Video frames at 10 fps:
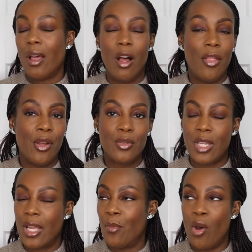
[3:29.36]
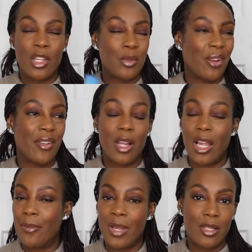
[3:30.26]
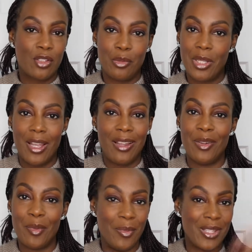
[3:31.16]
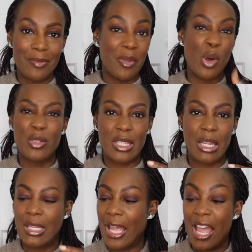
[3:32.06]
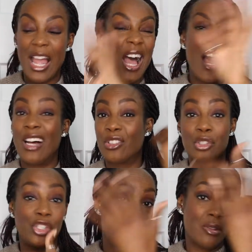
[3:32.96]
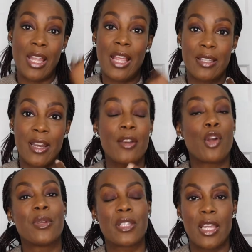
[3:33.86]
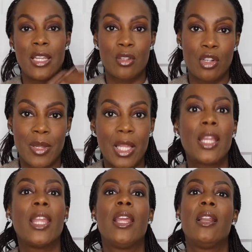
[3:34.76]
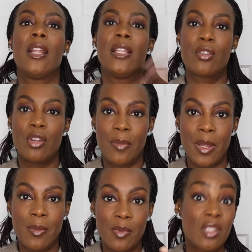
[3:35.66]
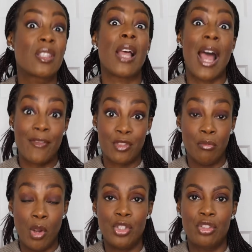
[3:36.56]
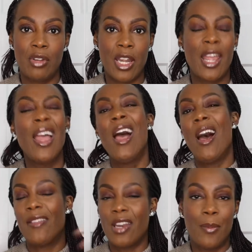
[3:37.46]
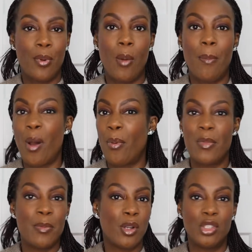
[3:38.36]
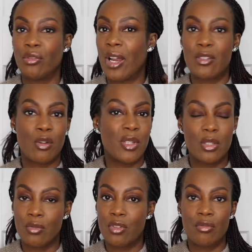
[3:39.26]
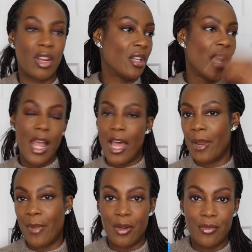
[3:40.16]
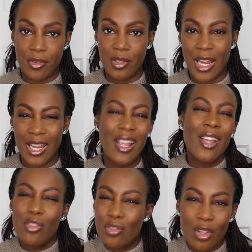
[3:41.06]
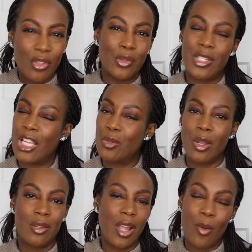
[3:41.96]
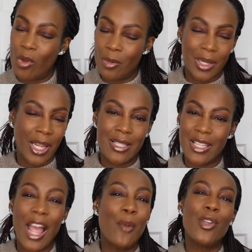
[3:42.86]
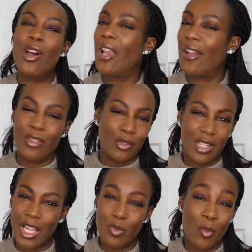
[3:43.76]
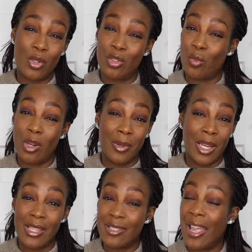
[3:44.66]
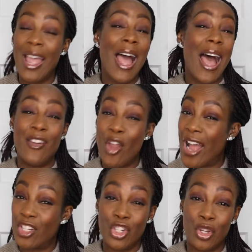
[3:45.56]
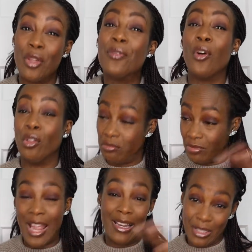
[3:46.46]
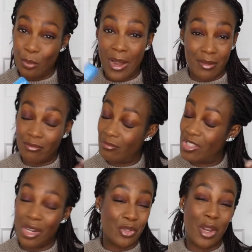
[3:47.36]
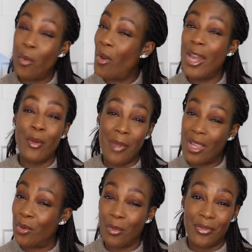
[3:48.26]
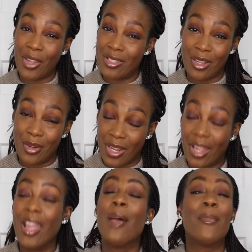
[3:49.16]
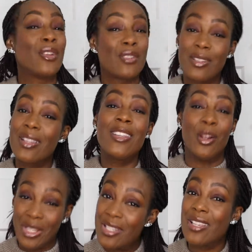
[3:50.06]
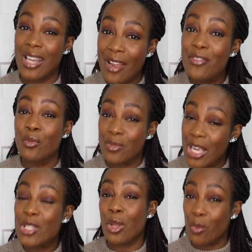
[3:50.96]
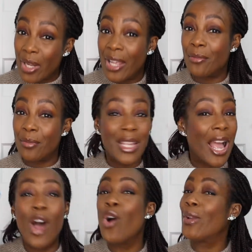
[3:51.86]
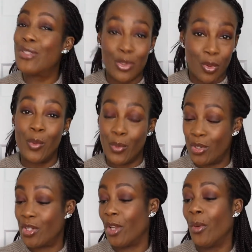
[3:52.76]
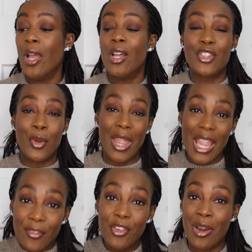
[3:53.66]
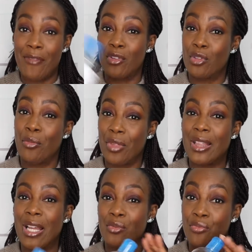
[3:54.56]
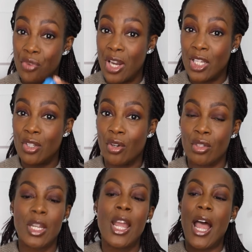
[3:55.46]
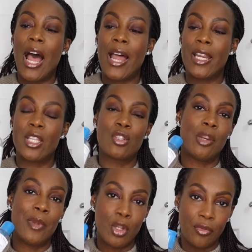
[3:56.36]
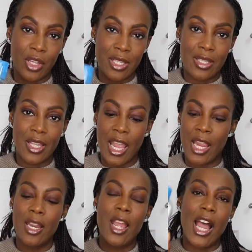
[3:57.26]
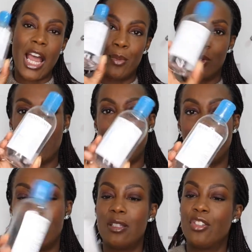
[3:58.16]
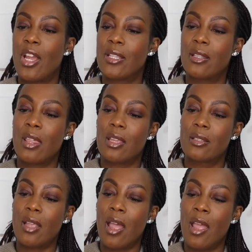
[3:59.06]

on those mornings when I think I can't be asked to do my whole skincare, I'll just use this, and I know my skin is going to be clean, it's going to have some moisture in it, and then I'll pop on my moisturiser and my sunscreen, and I'm out for the day. Just on those days when I want to be lazy, and we all have those days when we just want to be lazy and not actually do the full end to end, you know. So I don't want anyone making up the face out there, because, you know, this is a life sometimes that we live. We can't always do what we want to do. So if you're after something that's really good and it's going to be good for your skin, I would definitely suggest this